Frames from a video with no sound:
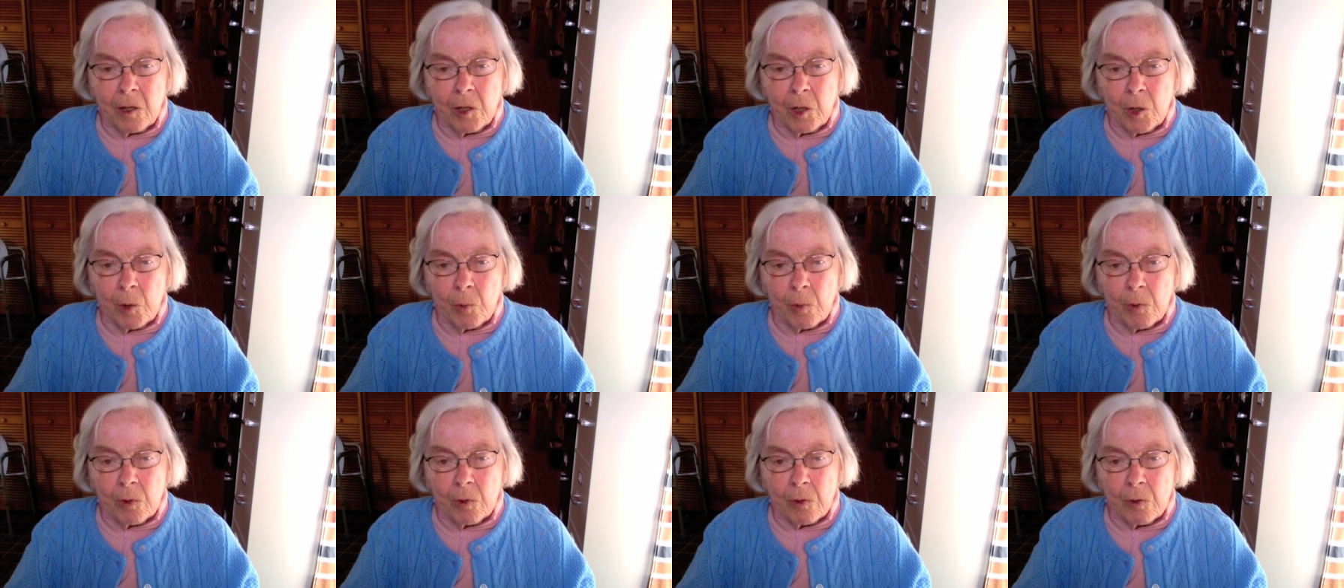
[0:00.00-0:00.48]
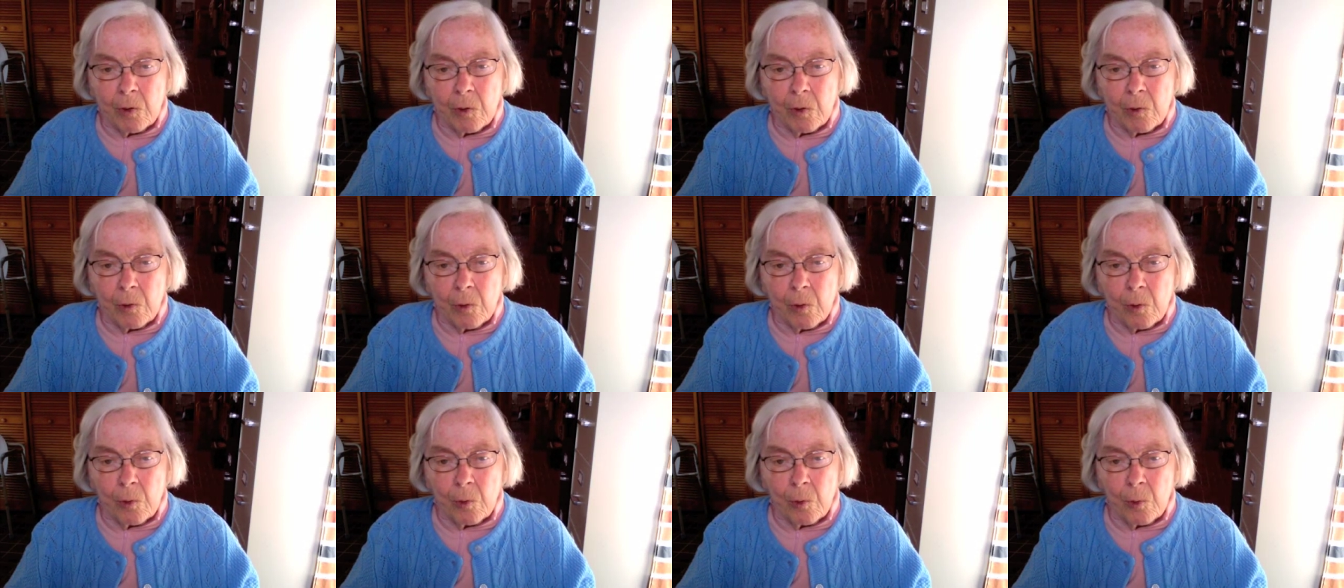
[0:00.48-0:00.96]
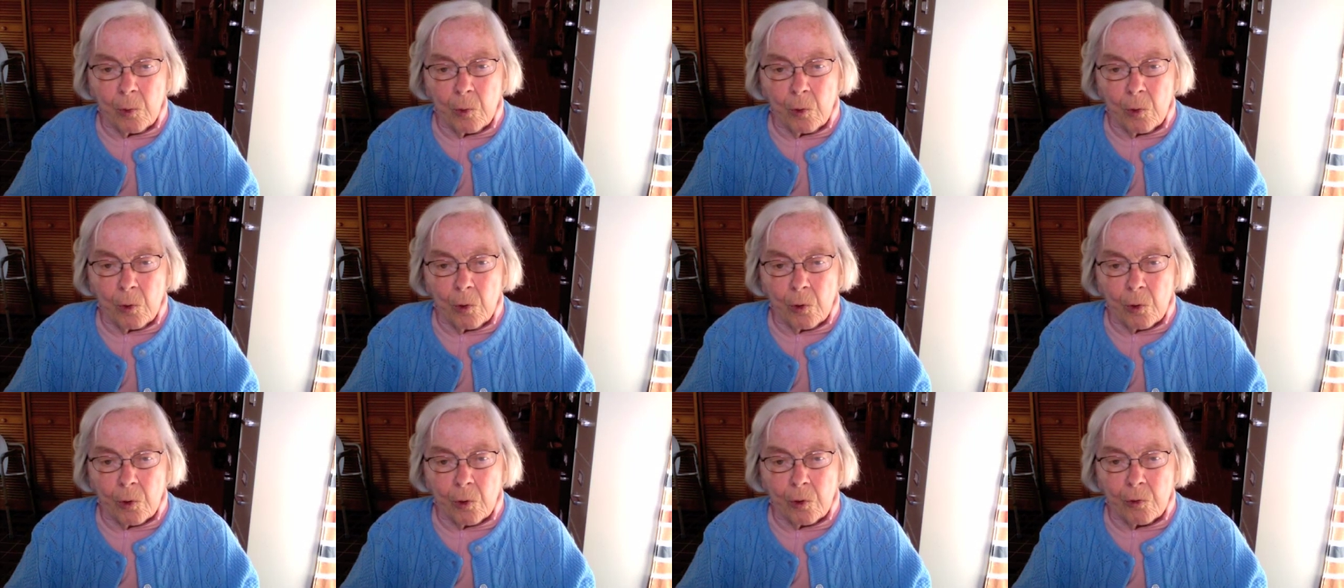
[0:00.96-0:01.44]
You will
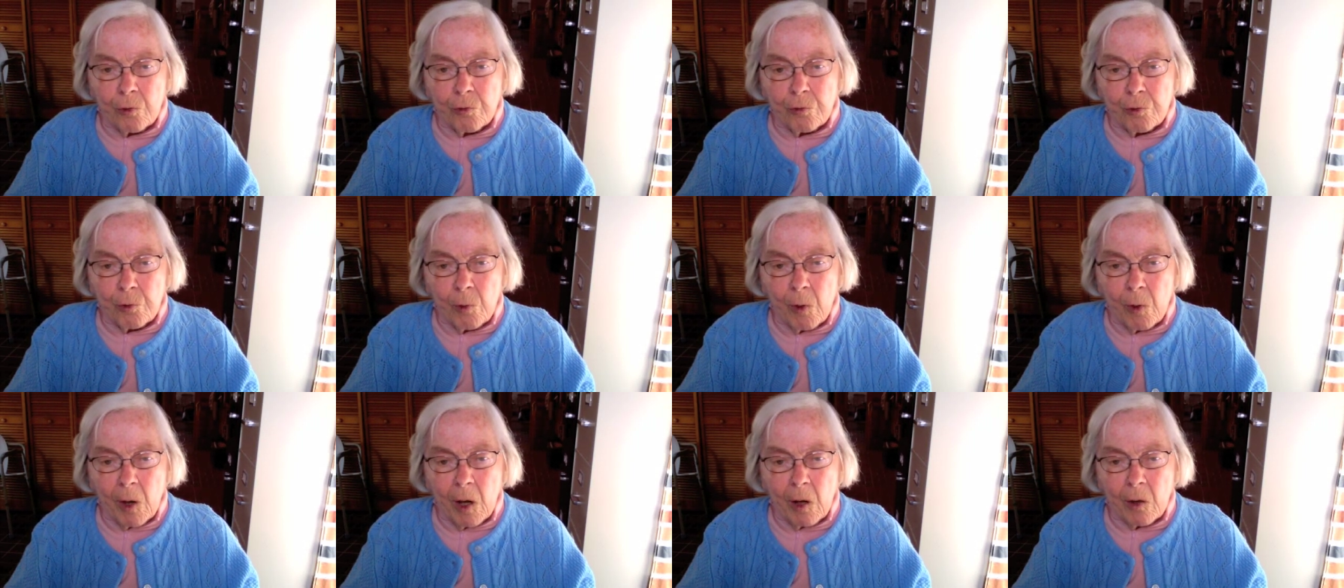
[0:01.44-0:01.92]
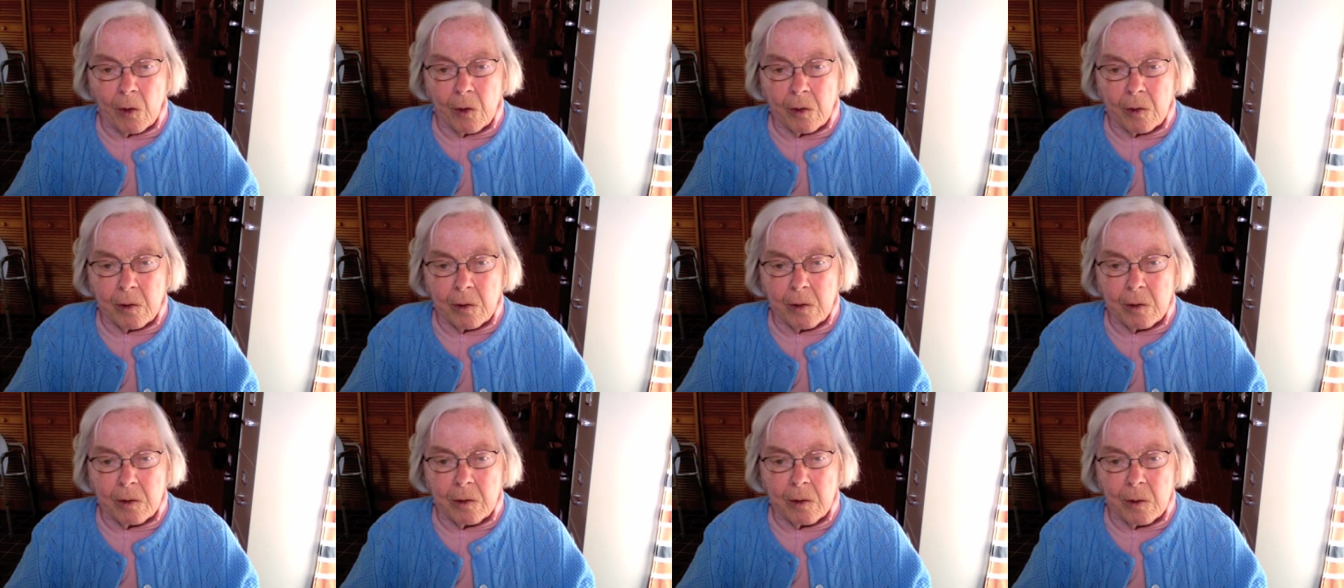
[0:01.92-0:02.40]
look throughout,